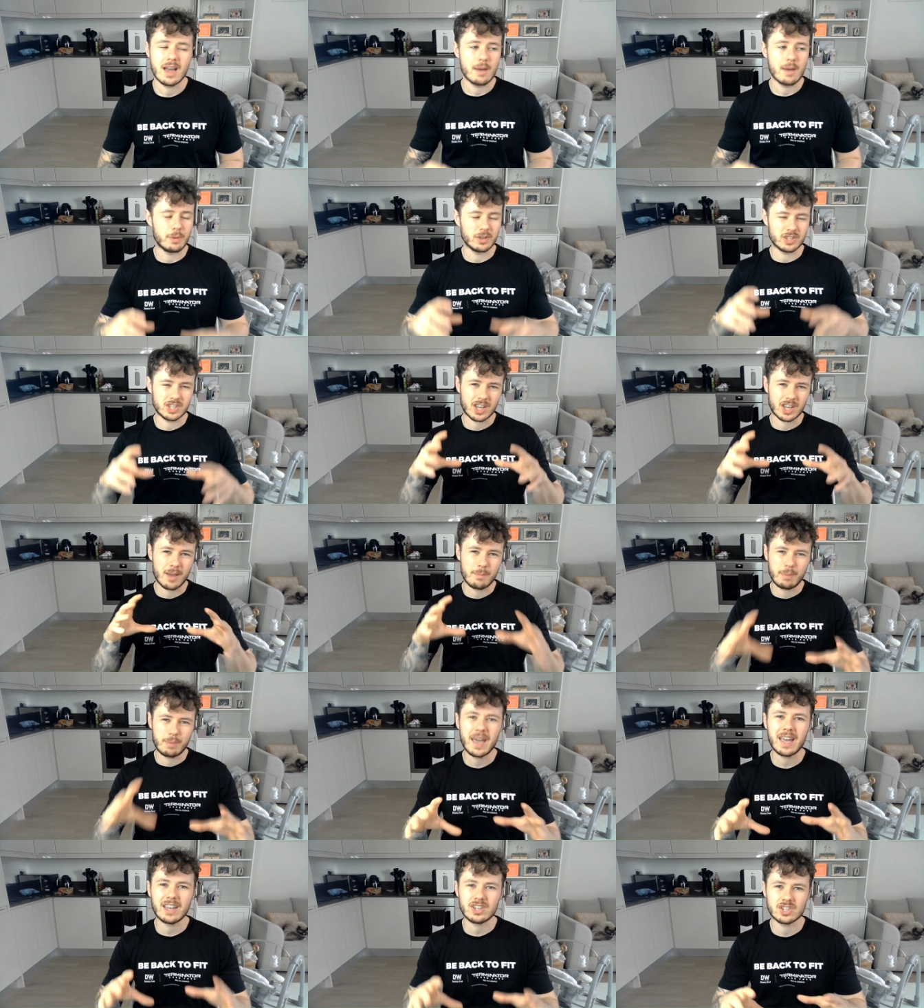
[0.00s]
But to
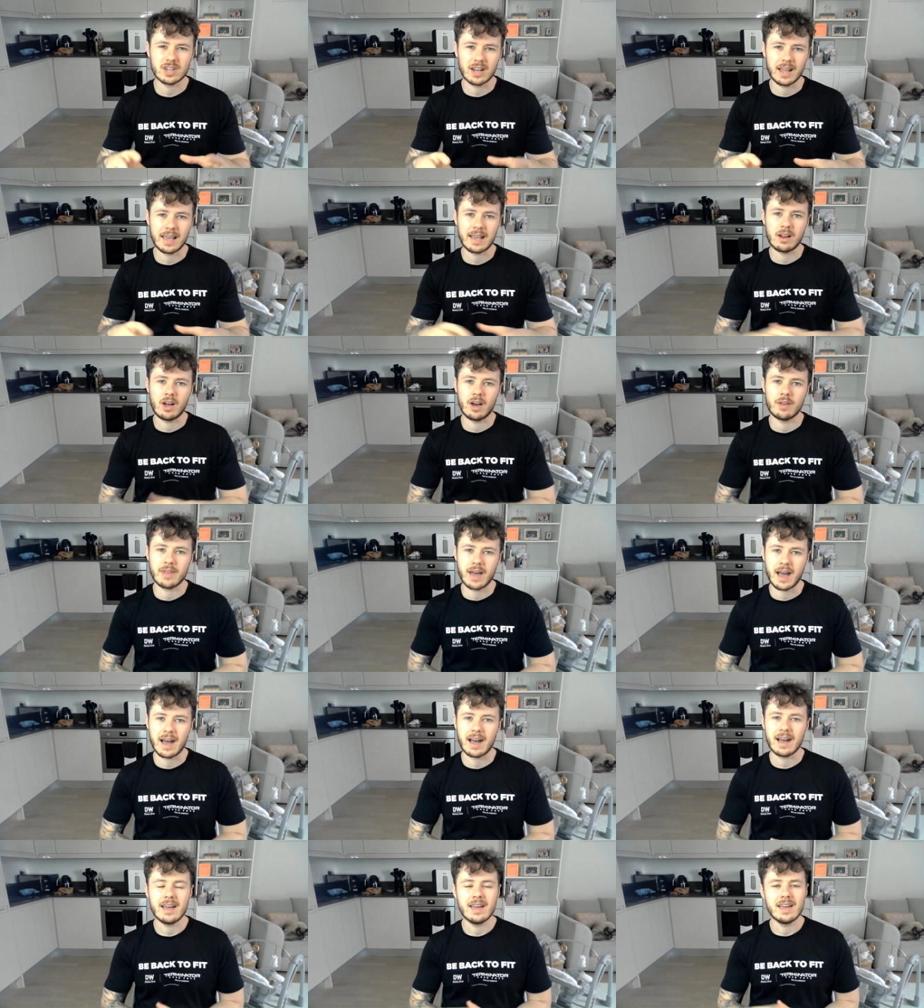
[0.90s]
capitulate like
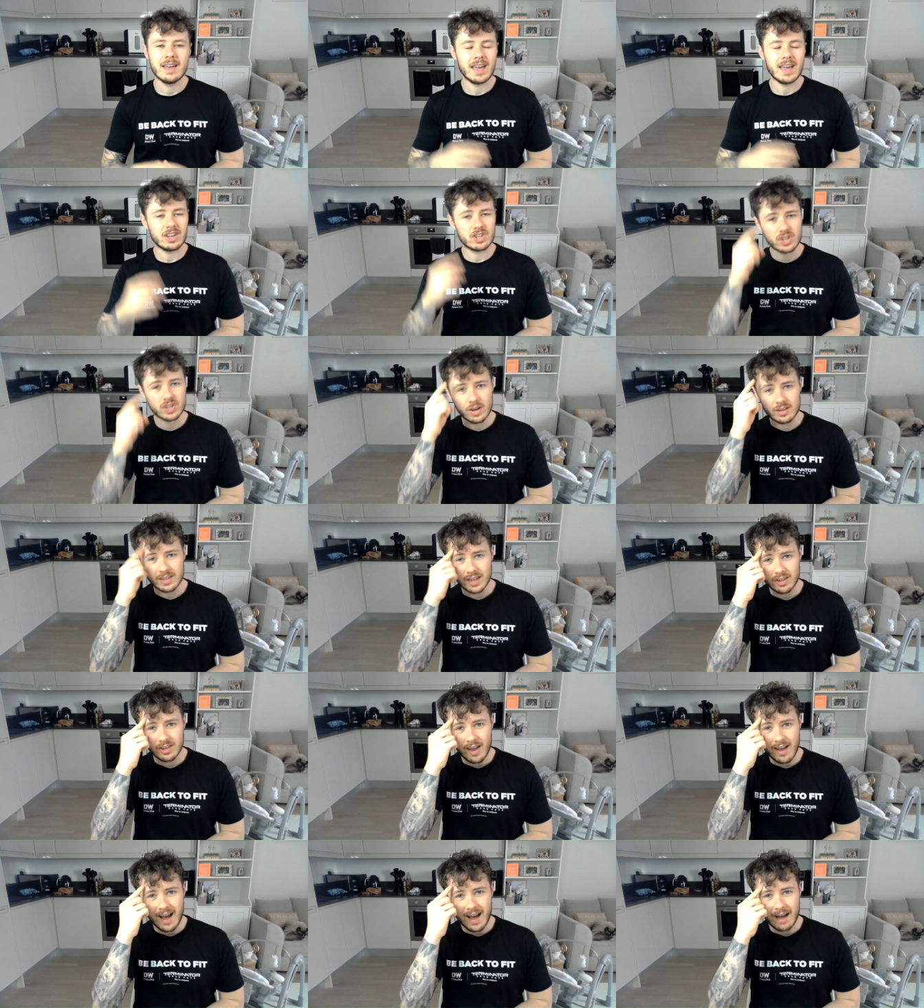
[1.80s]
that, it shows they
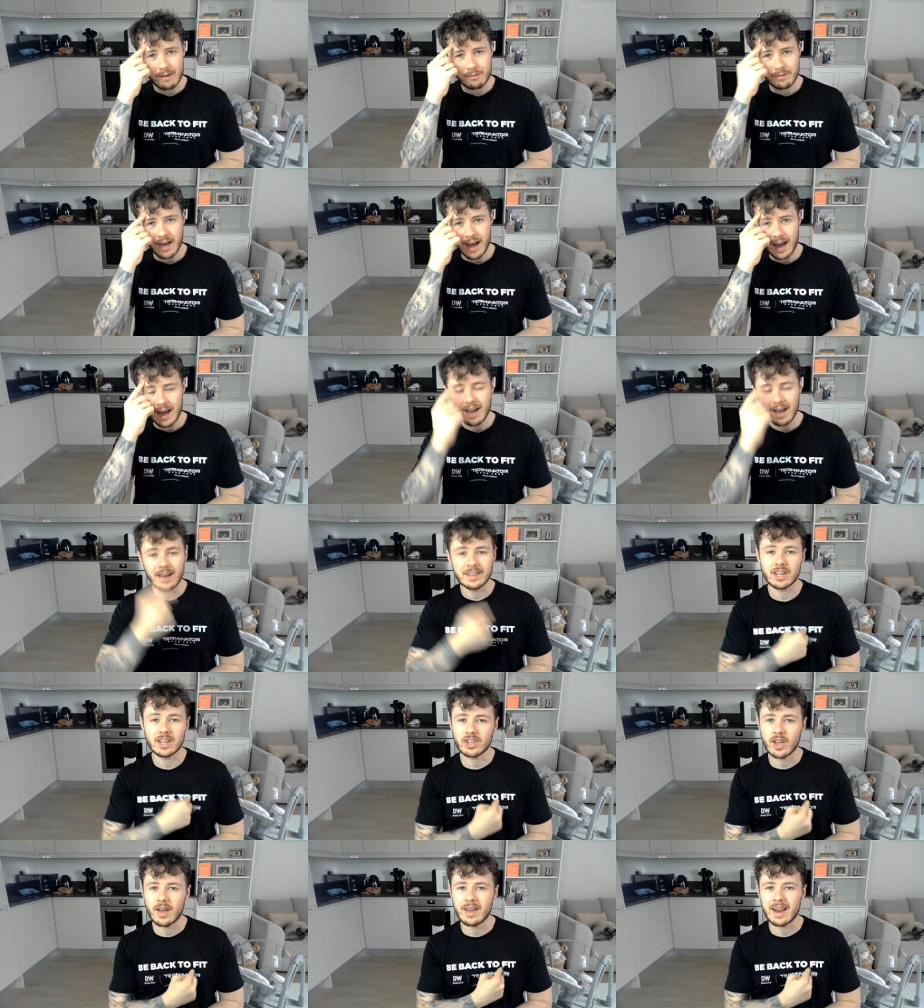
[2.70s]
don't have that, and they
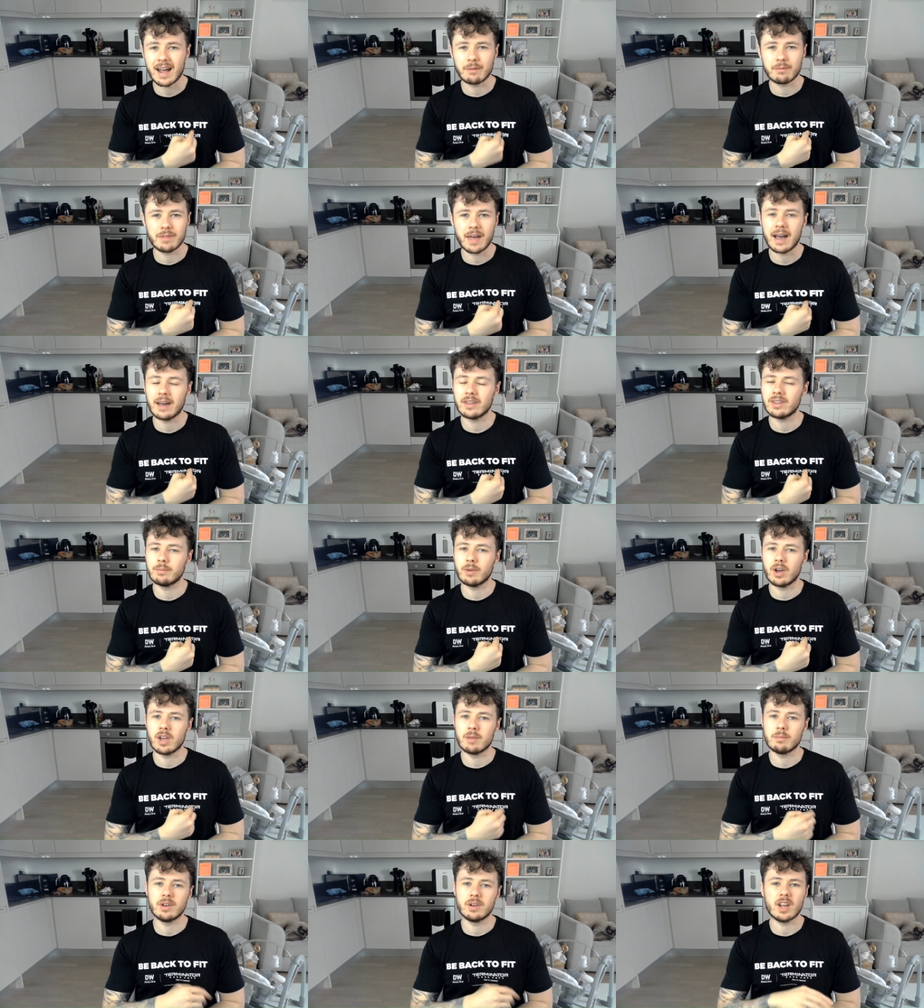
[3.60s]
don't have that at the
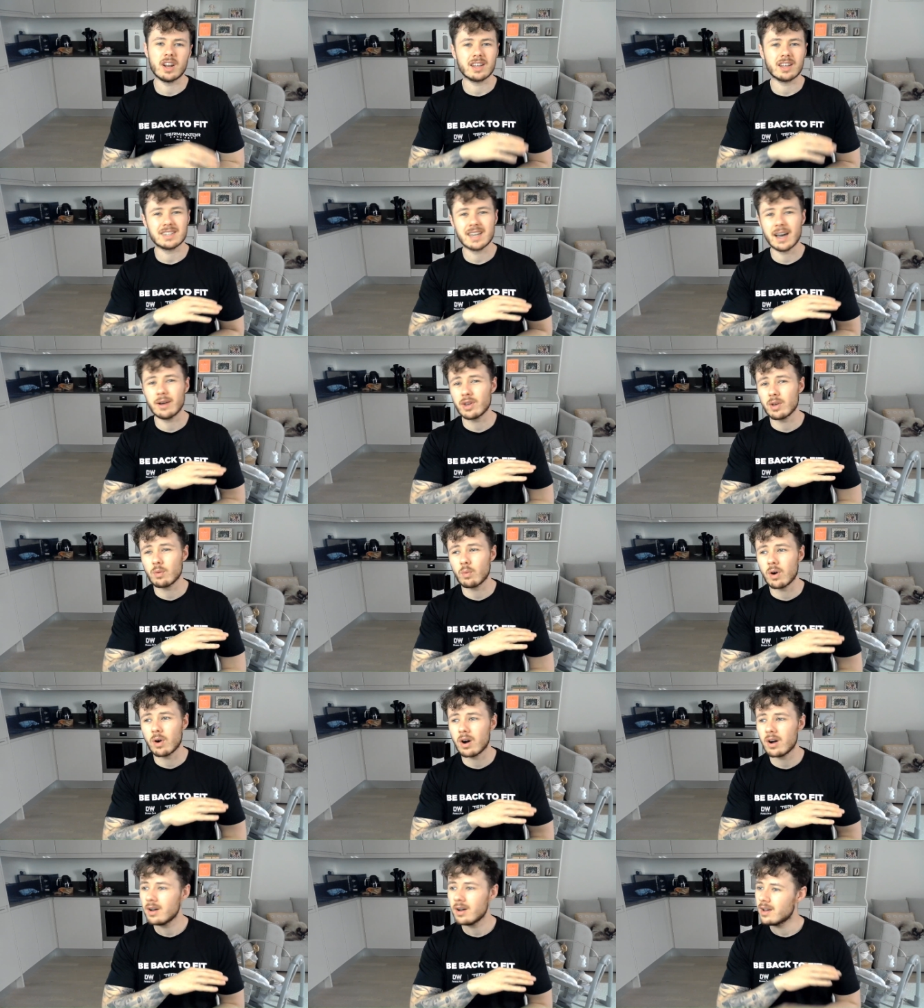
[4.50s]
moment. And I tell you
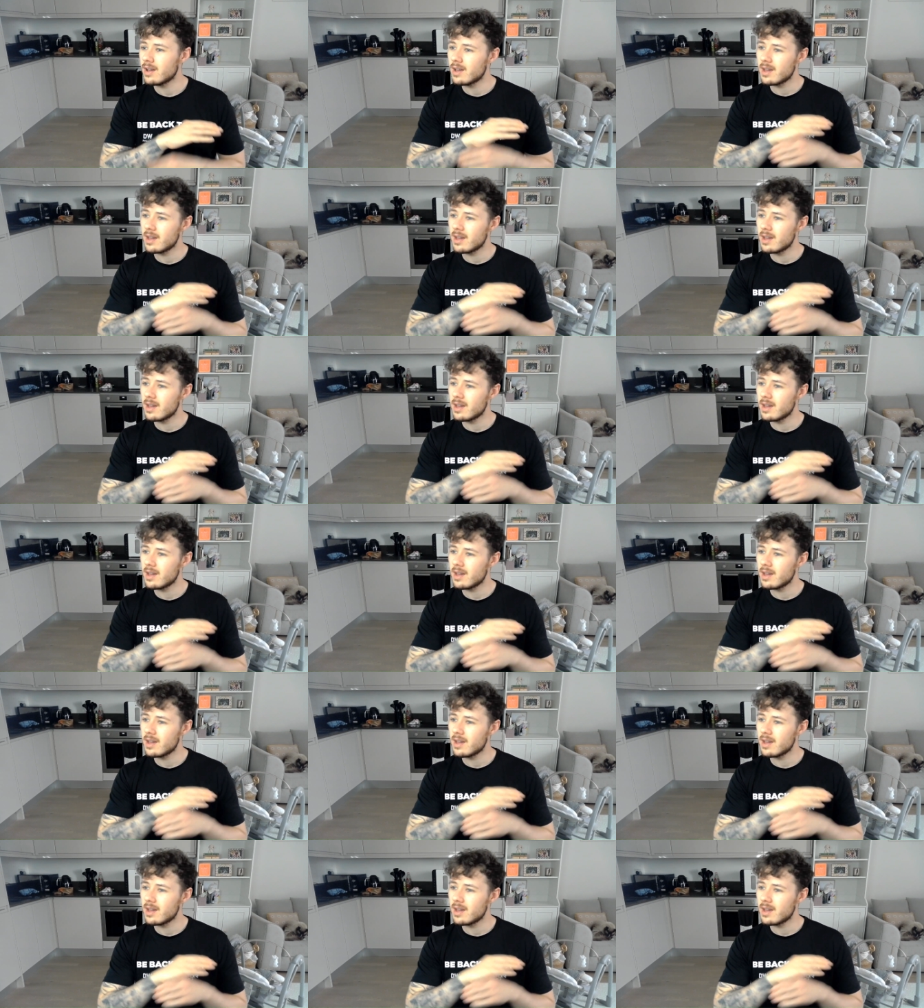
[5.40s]
what,